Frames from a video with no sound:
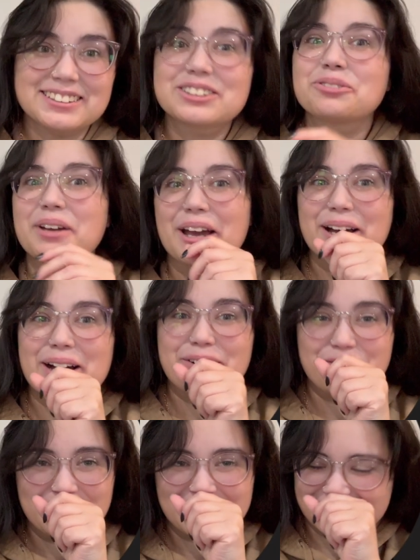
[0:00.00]
we
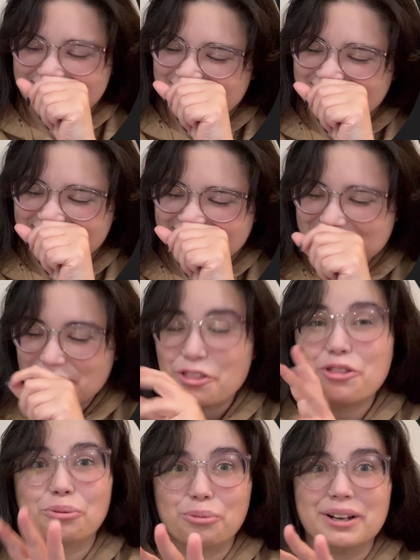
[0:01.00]
have
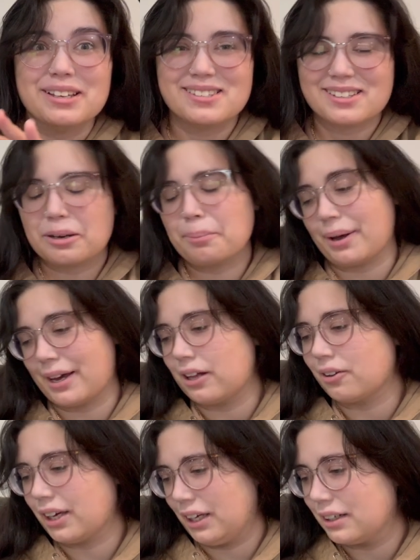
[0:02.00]
The Risk by
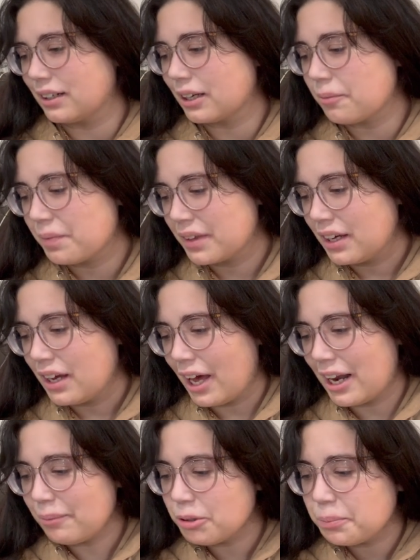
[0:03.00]
Elle Kennedy,
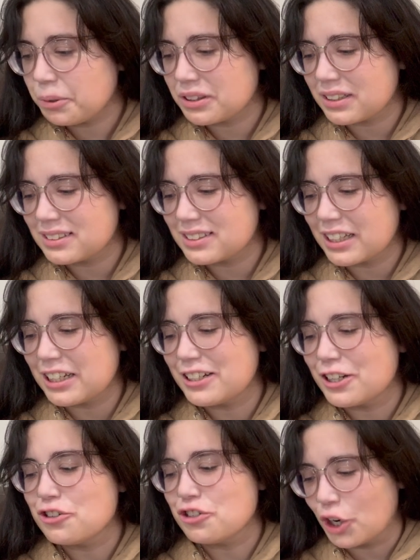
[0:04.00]
and I'm gonna put this
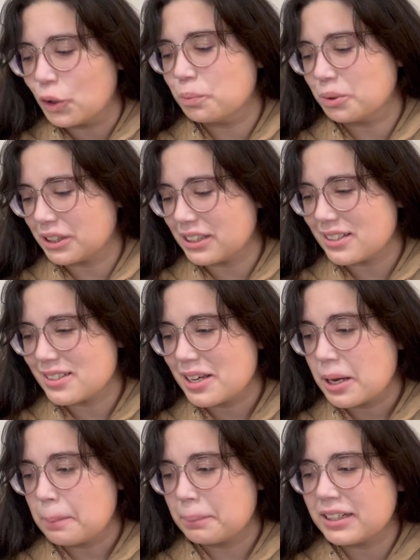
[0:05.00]
in no please,
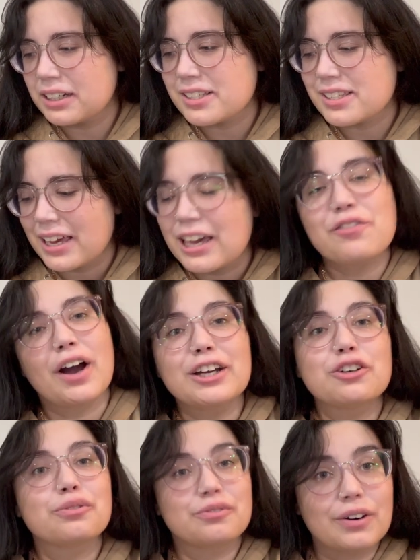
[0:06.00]
because if I
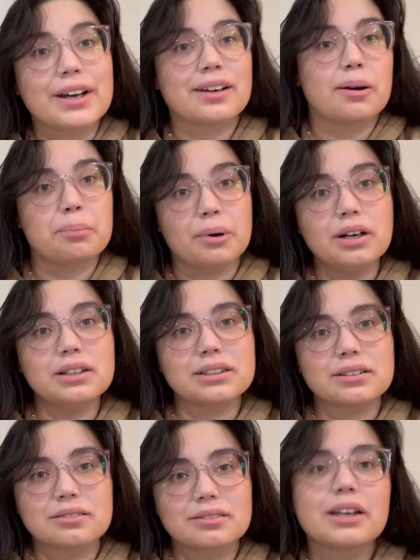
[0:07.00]
could fight a
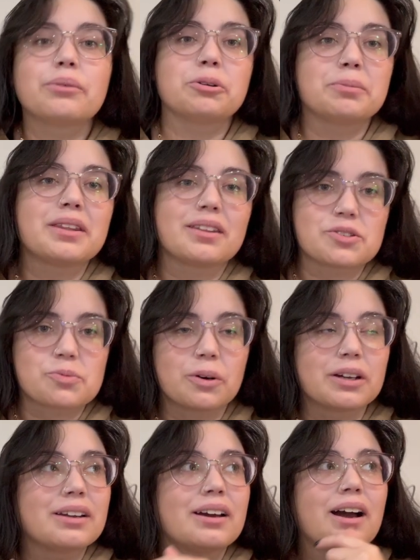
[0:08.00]
book, it would be this
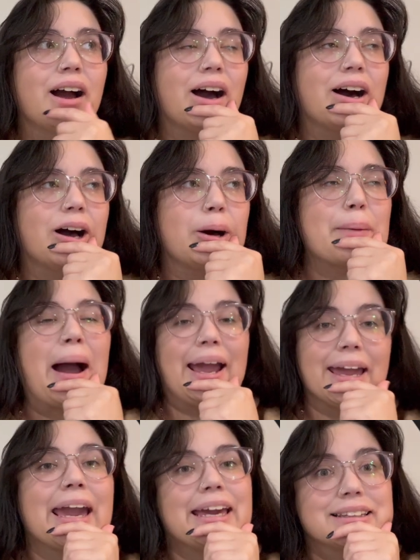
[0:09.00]
one.
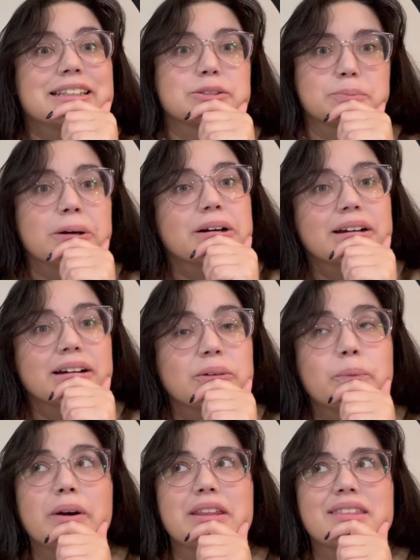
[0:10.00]
I hate this book
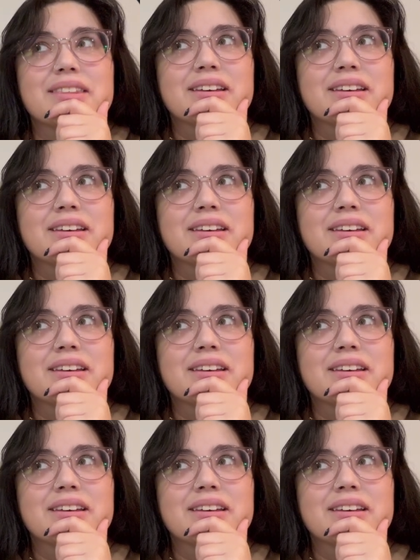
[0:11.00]
with